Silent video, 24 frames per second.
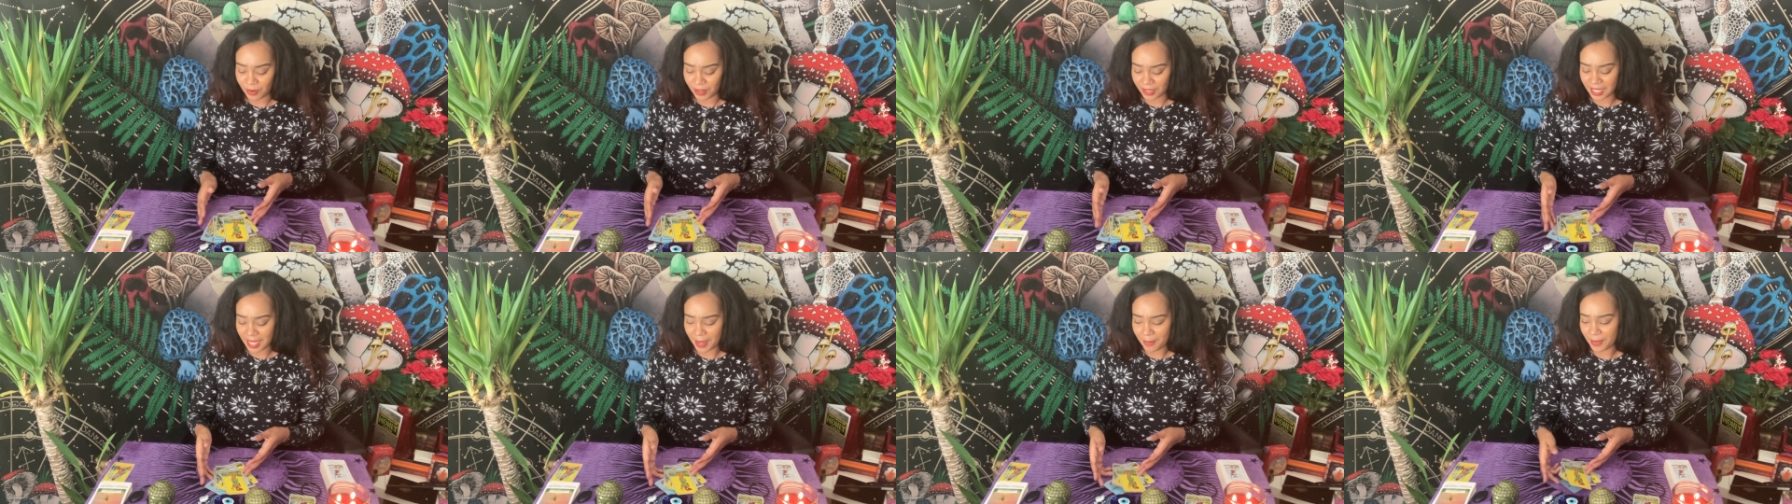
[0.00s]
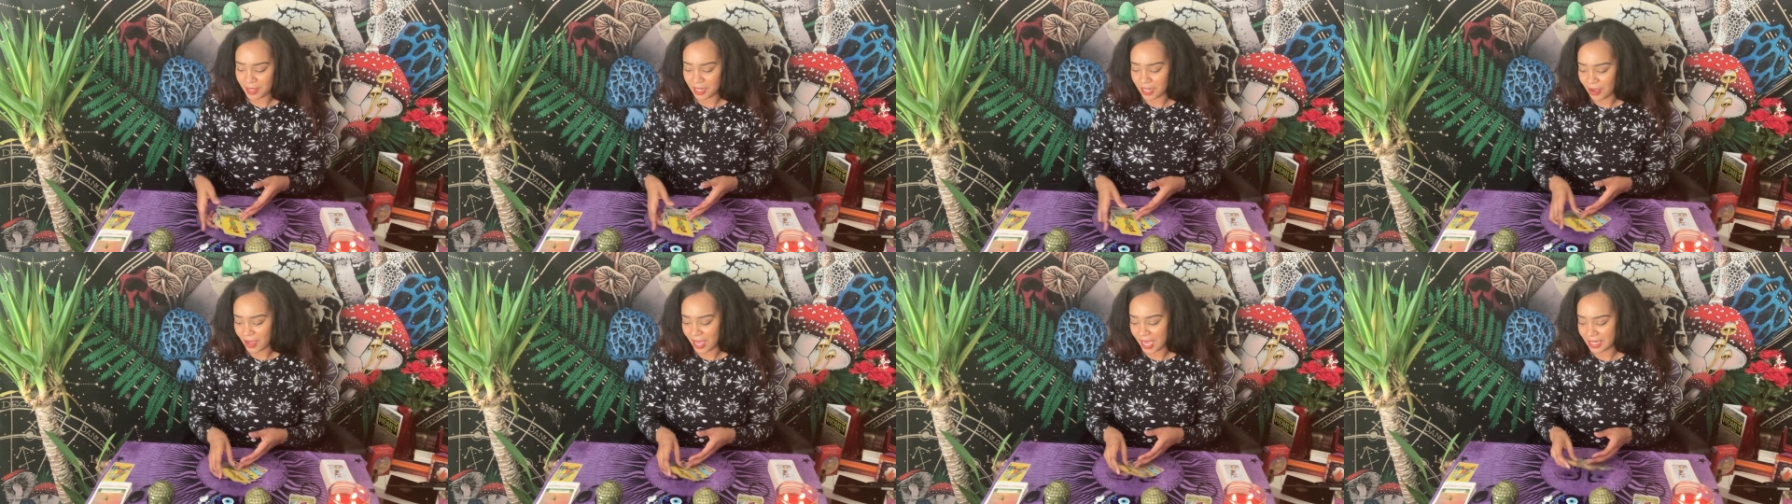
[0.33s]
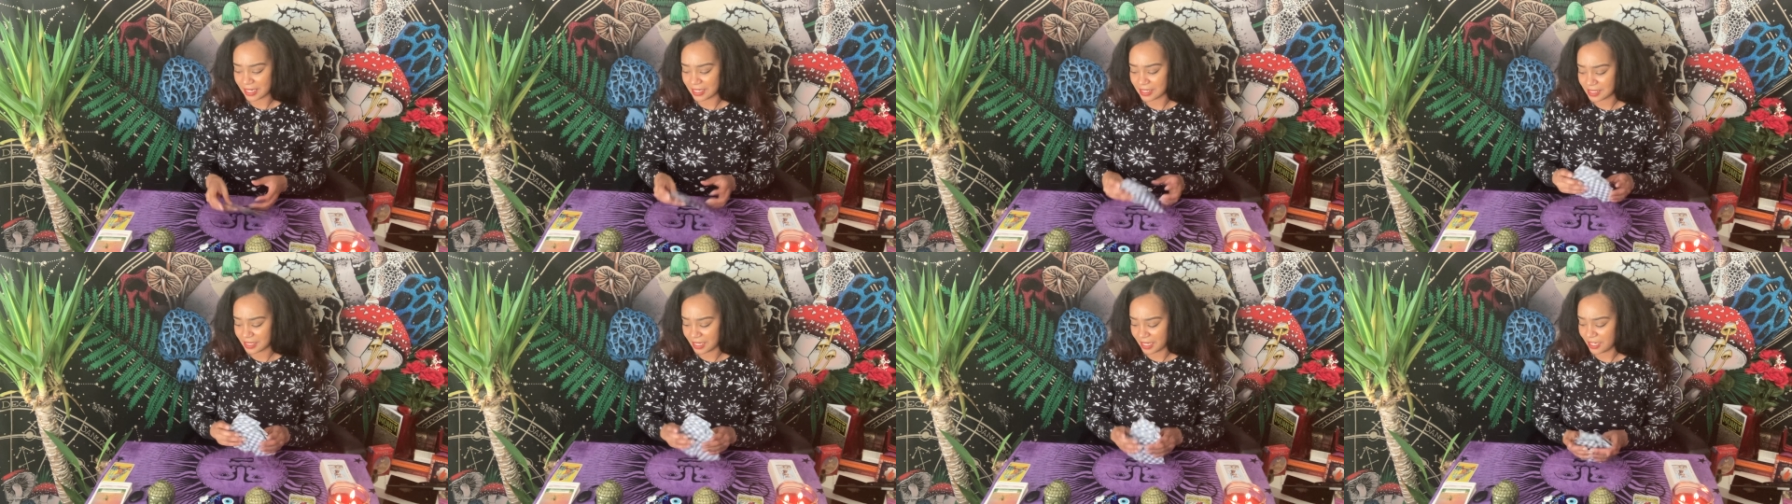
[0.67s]
and let me know how
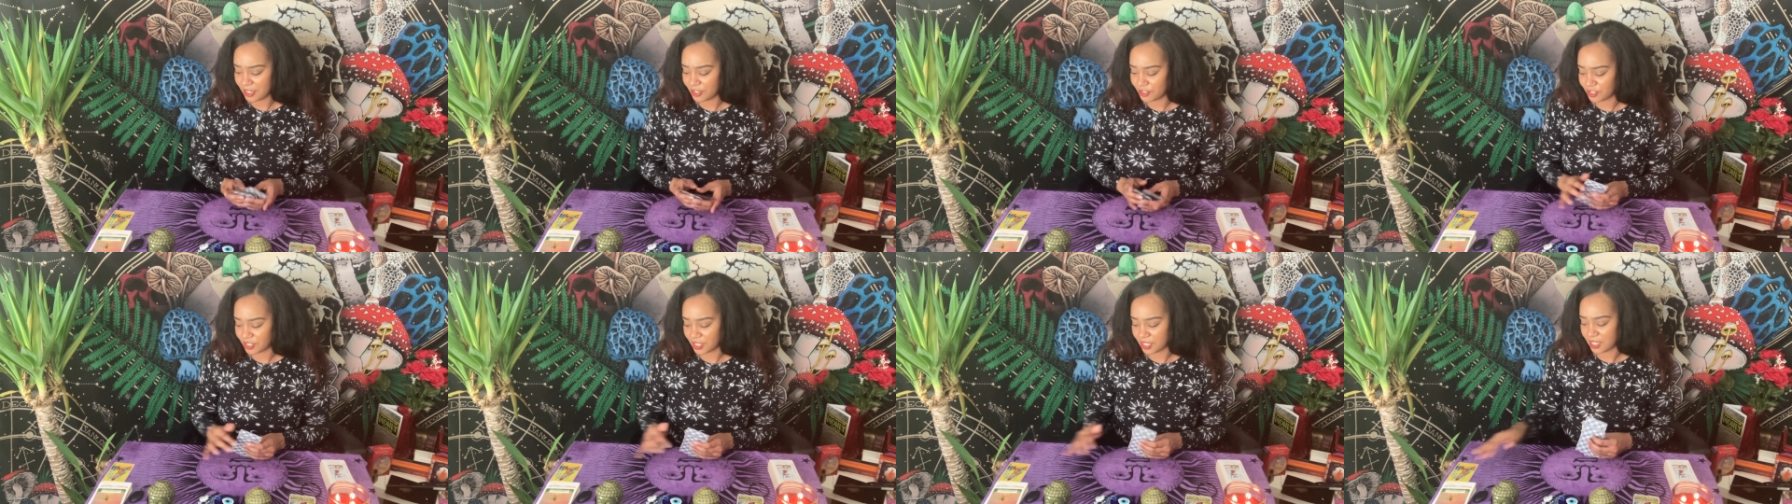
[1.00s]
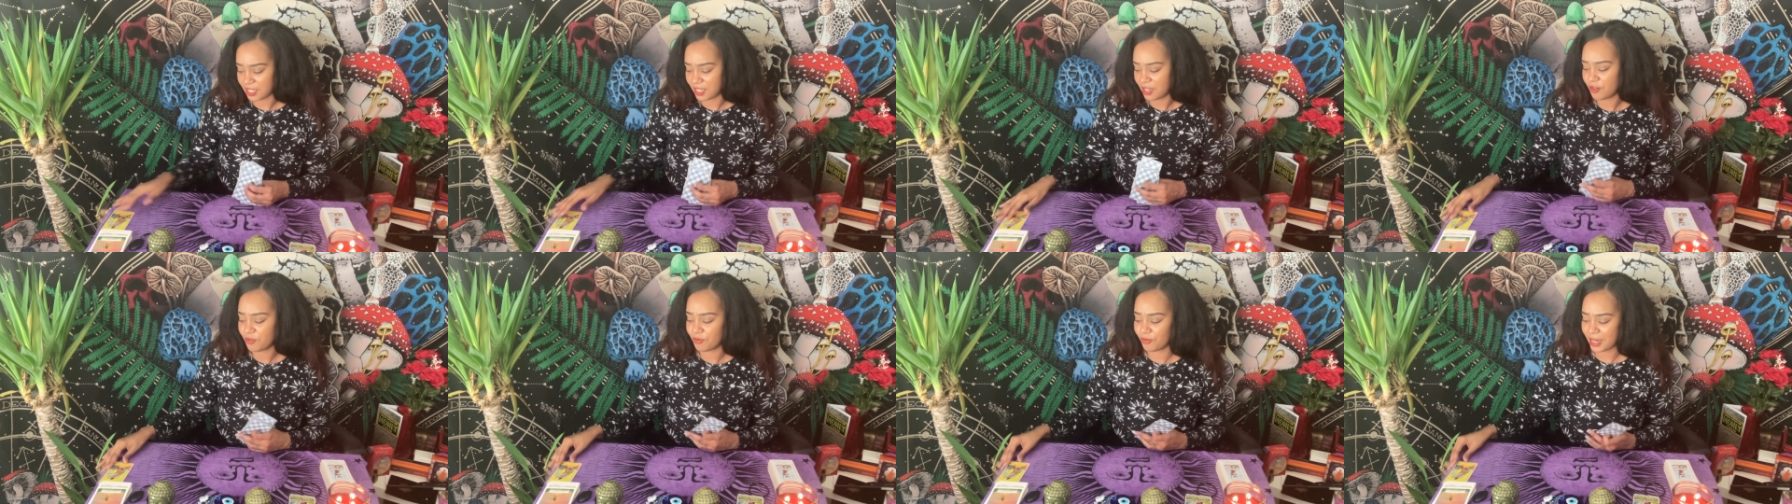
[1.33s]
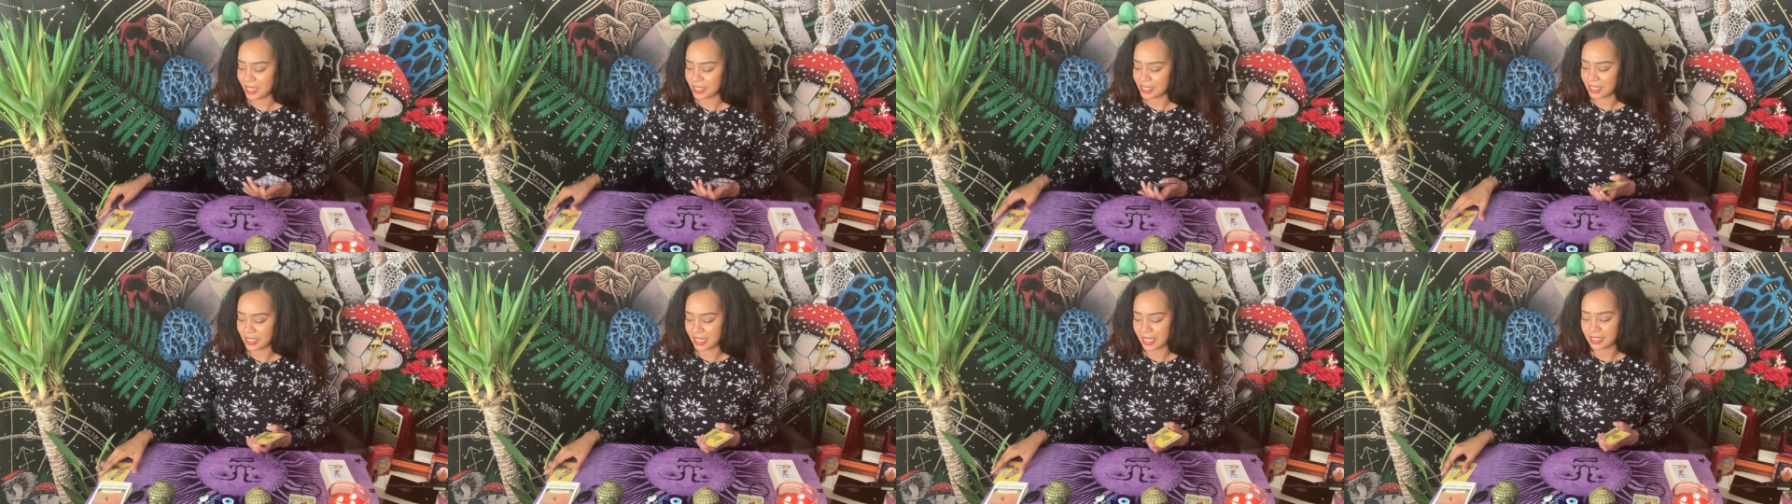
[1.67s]
this energy
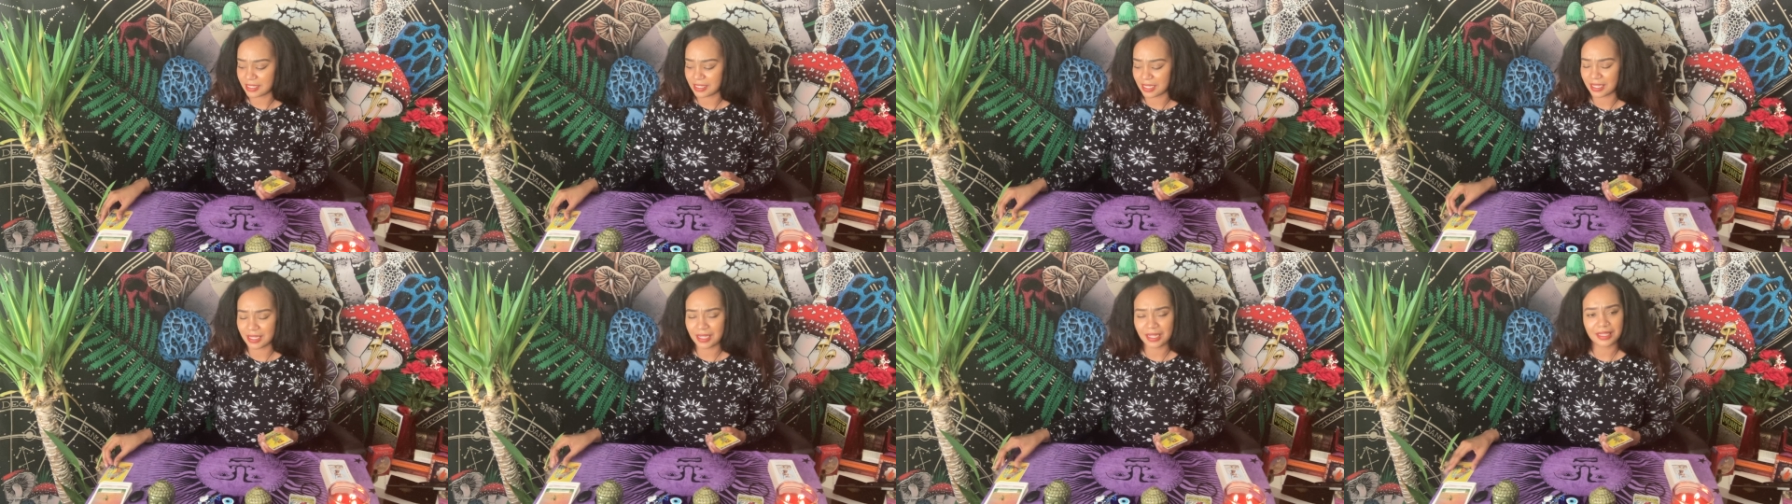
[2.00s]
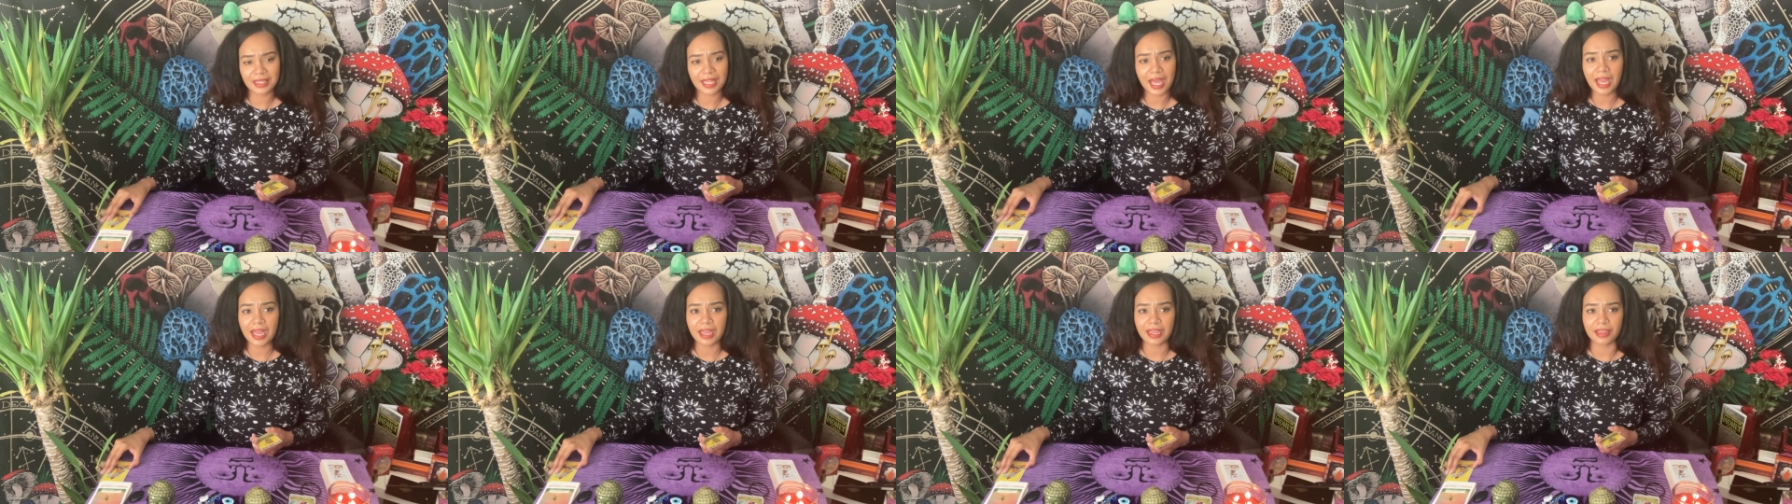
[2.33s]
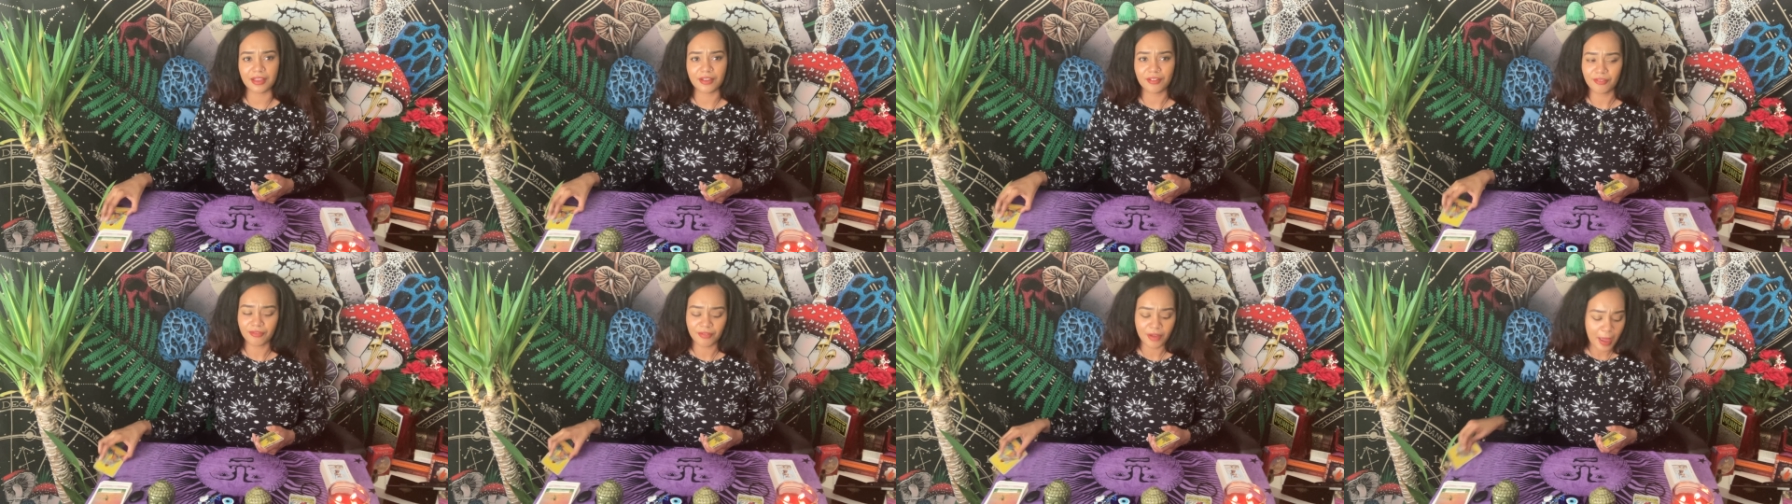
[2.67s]
resonates in your
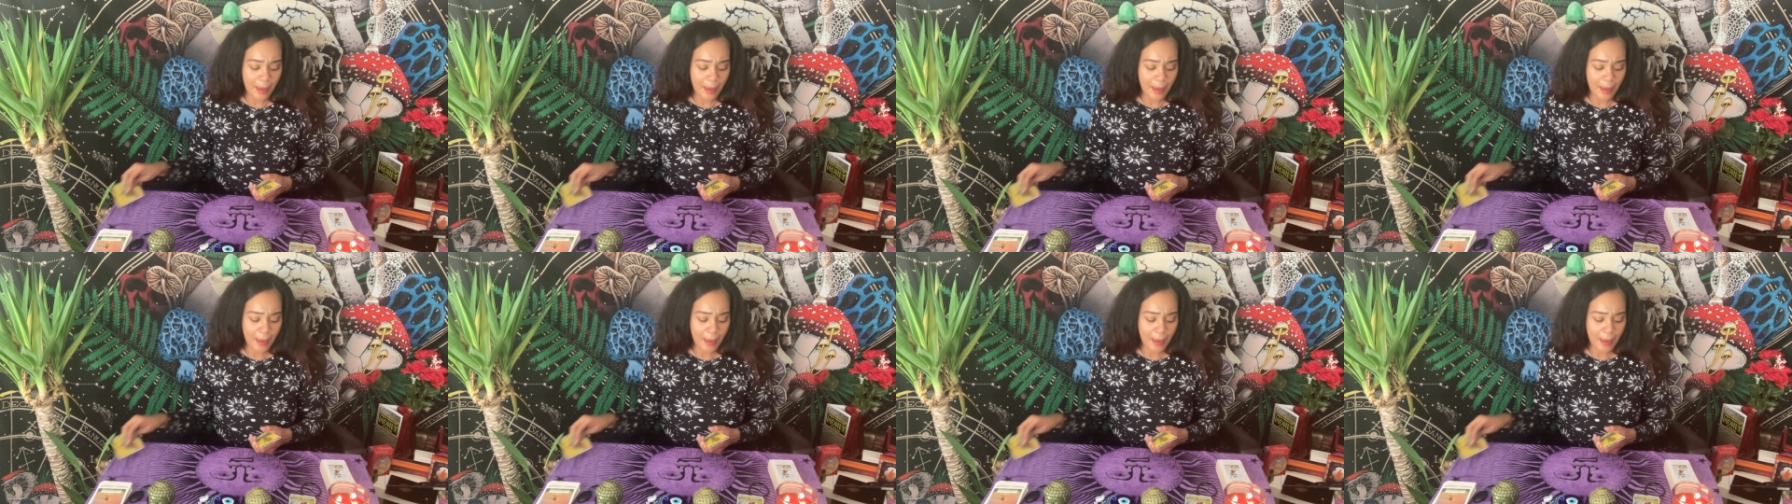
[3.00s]
life.